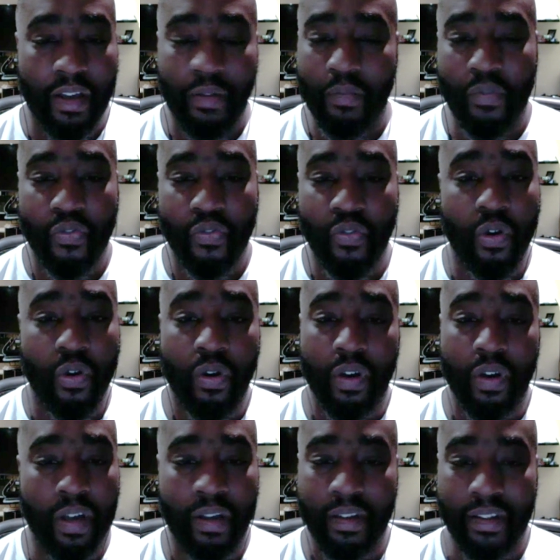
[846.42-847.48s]

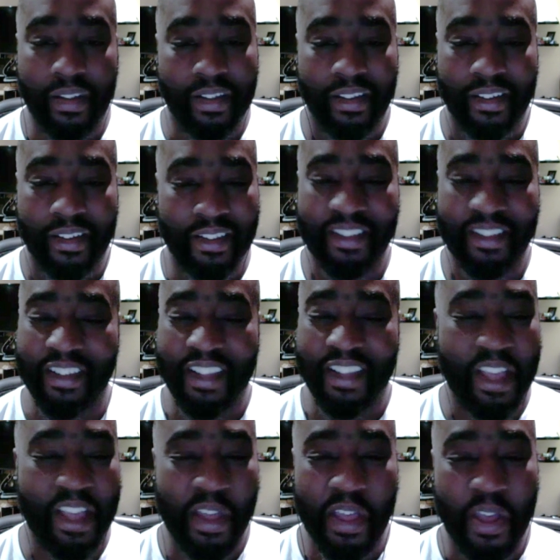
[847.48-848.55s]
Before it
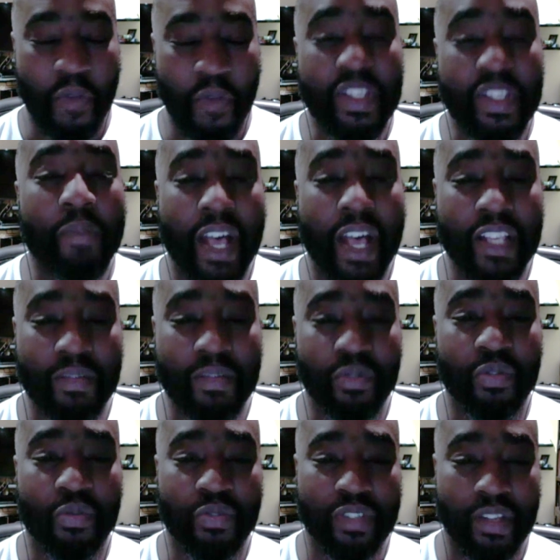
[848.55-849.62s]
was impossible to
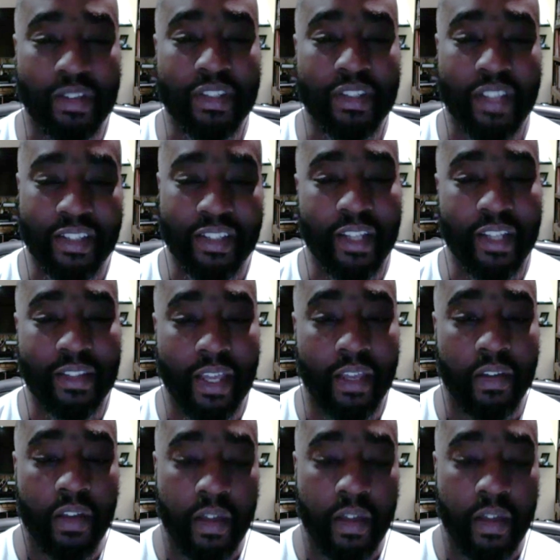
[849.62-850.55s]
do such things like that.